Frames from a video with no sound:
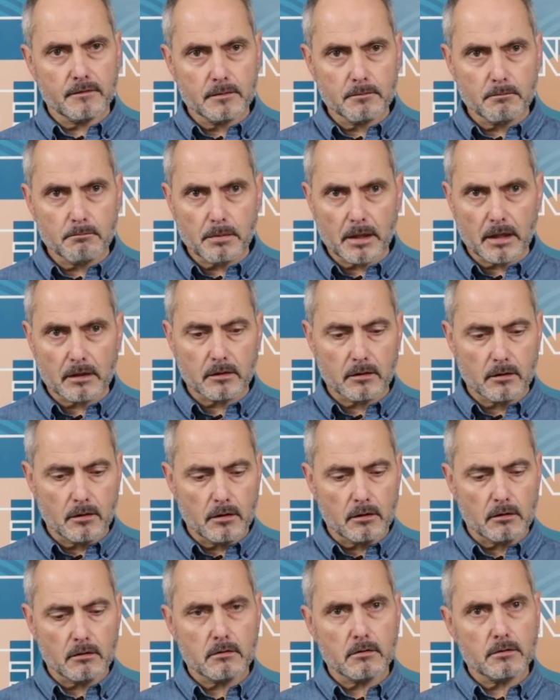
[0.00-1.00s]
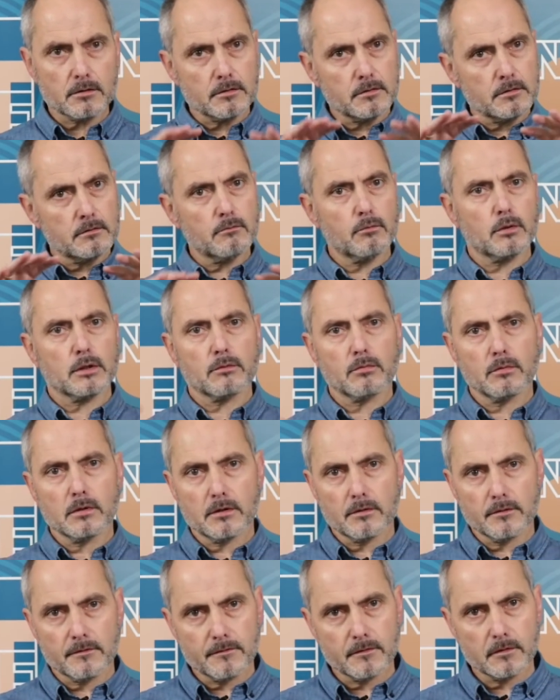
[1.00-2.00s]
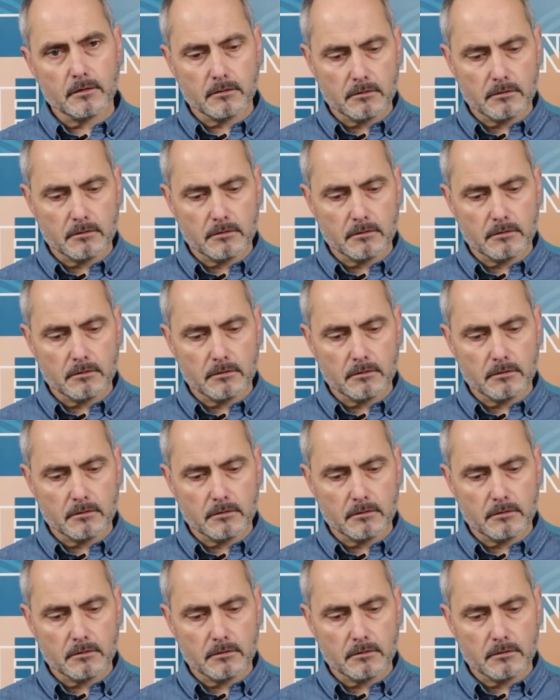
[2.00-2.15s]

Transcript: impact across what we refer